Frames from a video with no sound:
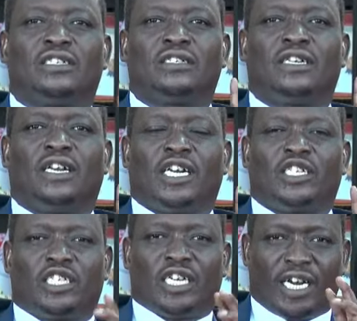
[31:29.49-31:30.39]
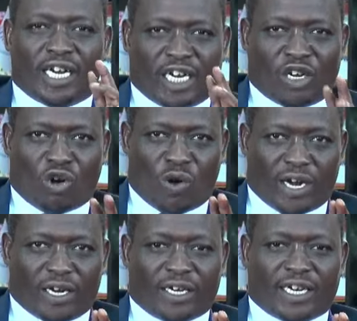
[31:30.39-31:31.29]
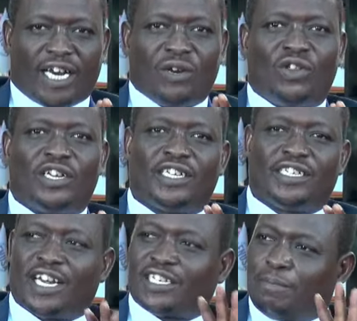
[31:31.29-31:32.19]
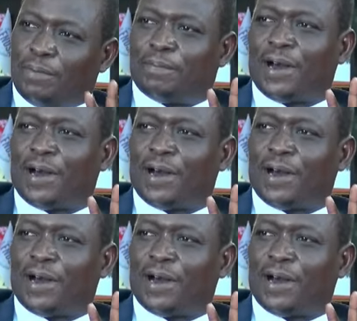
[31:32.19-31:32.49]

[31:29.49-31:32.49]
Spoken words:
Let no one tell you this is just a paper.